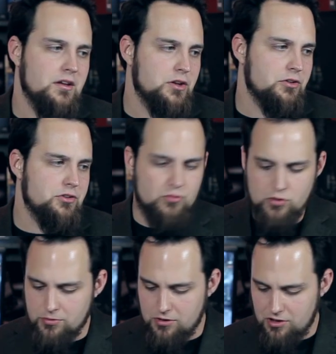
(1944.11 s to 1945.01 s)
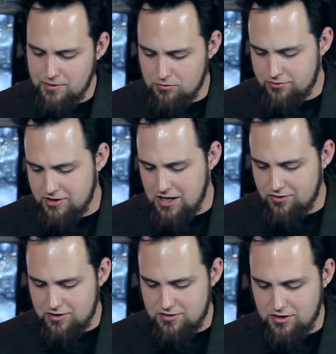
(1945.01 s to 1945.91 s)
You know, there's a rumor. A lot of people are saying
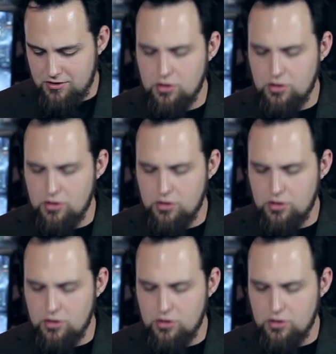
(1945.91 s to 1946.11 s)
that uh,